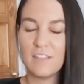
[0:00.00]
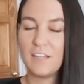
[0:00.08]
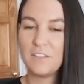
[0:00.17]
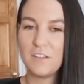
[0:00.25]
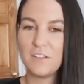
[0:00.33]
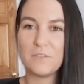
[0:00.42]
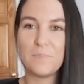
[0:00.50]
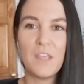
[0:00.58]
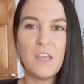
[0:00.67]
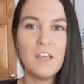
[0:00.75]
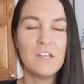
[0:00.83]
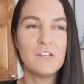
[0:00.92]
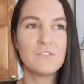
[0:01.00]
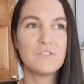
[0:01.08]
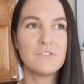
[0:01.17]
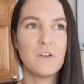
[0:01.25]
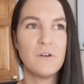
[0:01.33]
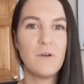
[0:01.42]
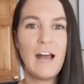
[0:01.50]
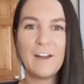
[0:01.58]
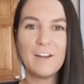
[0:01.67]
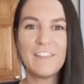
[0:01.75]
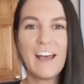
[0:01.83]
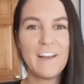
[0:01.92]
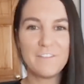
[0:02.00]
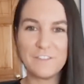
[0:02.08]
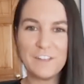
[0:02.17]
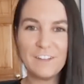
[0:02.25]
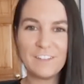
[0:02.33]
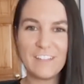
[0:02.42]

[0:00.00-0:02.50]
That's awesome. So how did that feel?